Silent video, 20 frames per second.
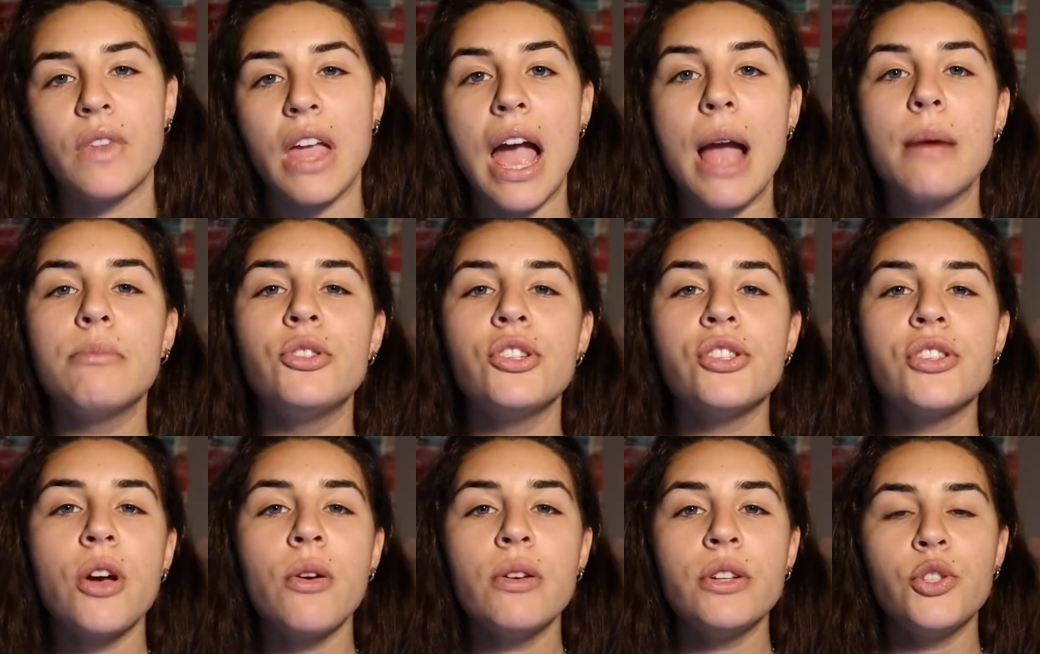I'm
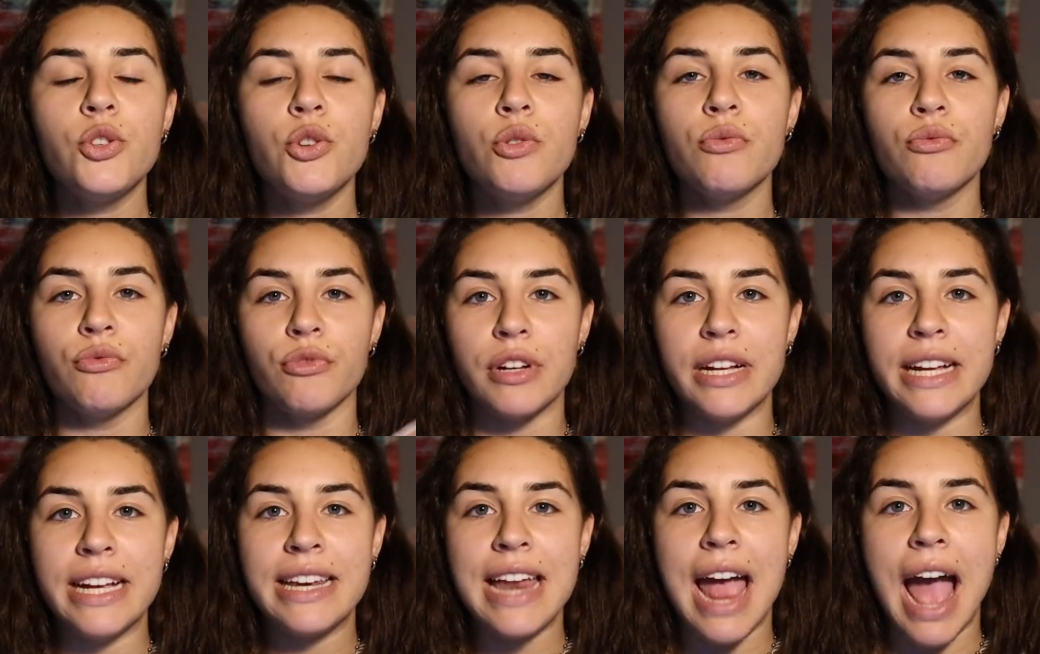just going to
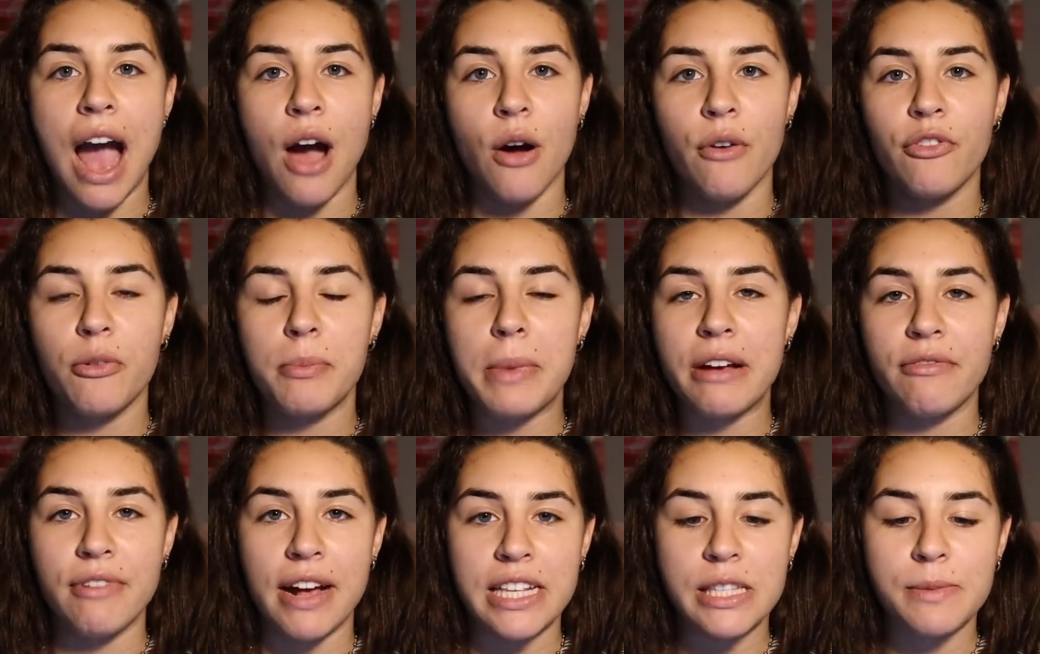read out from
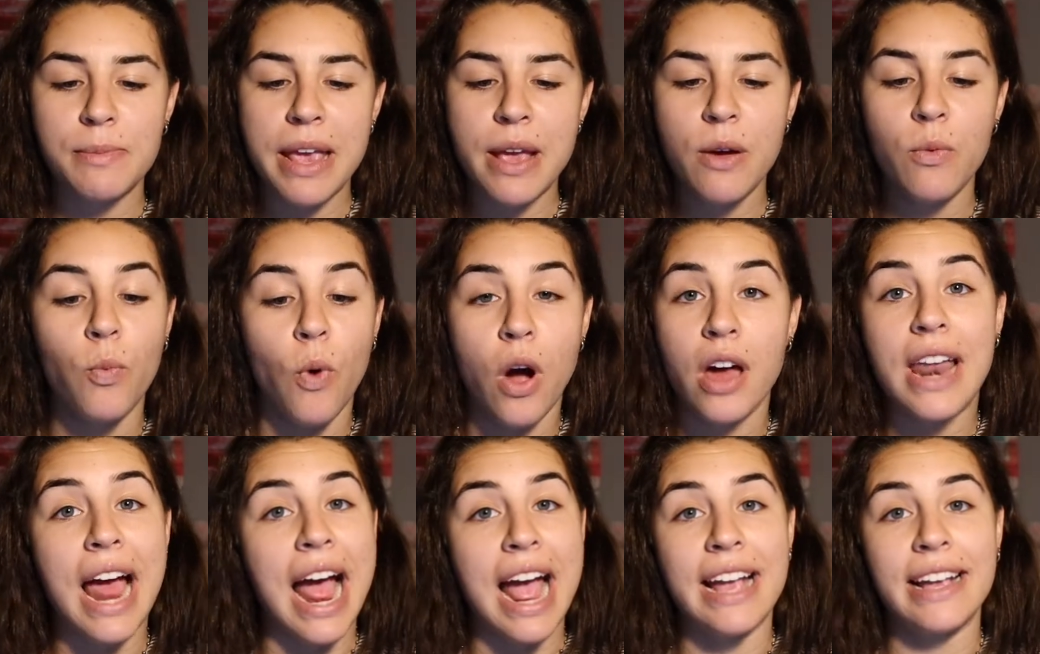my resume
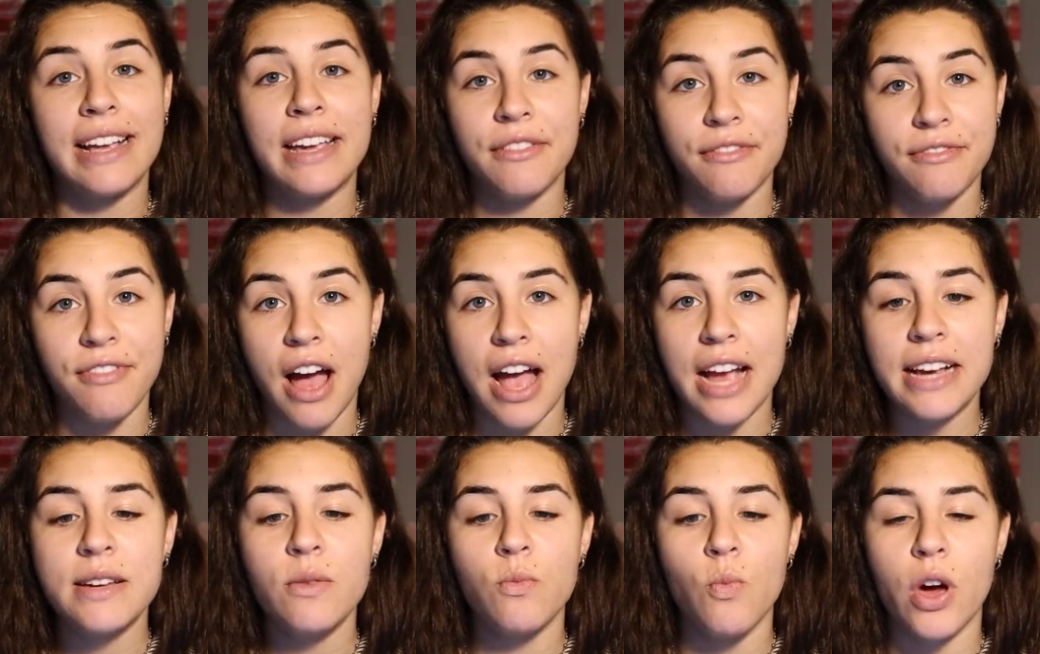what I can
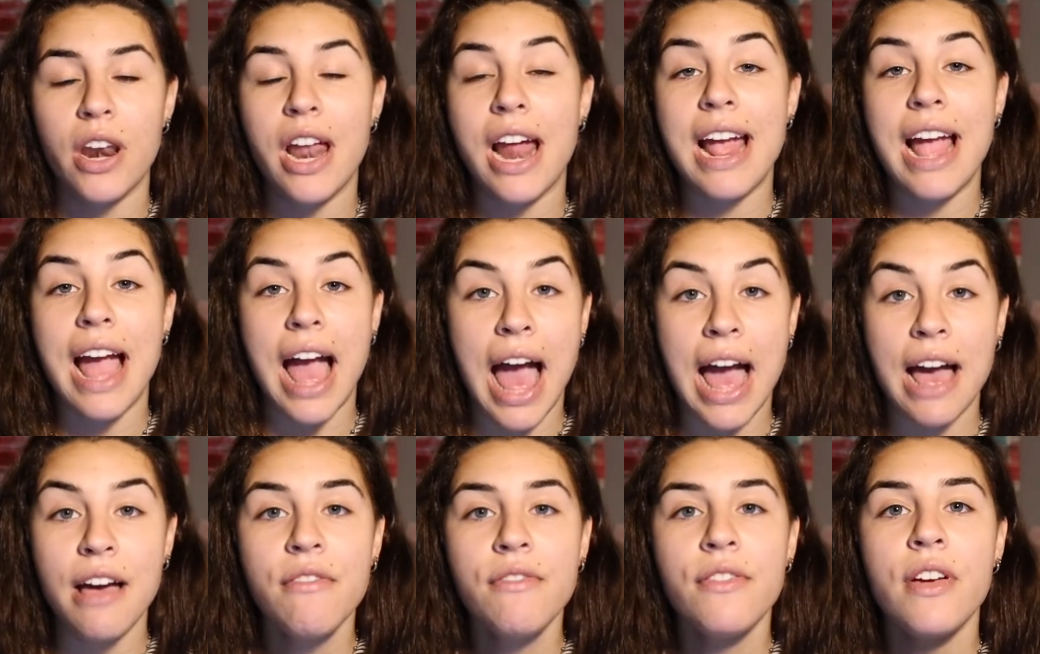find and what I
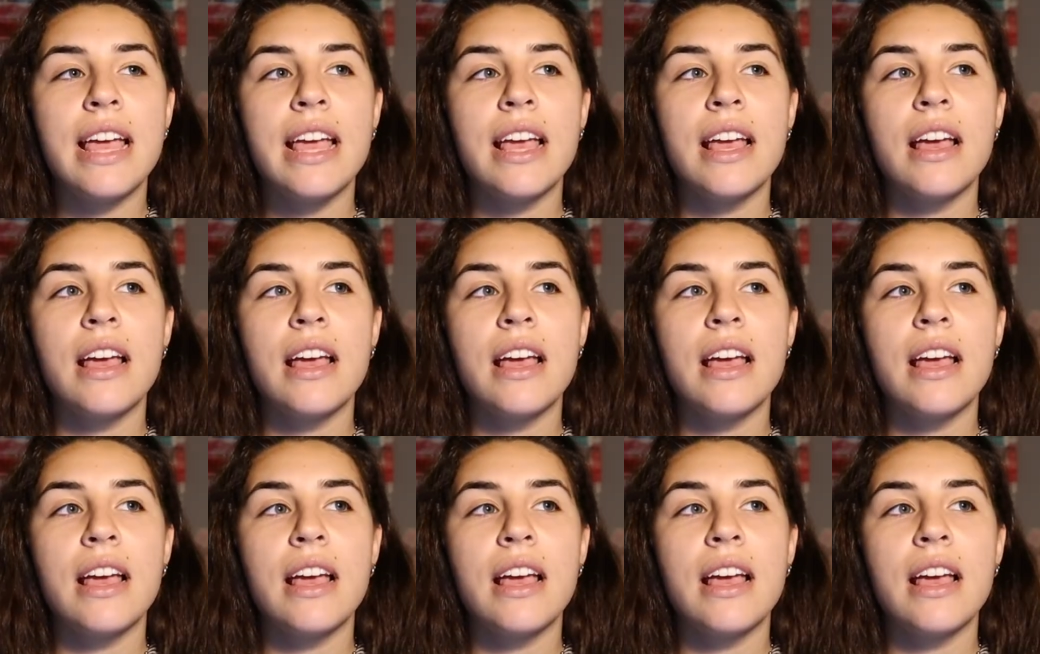have.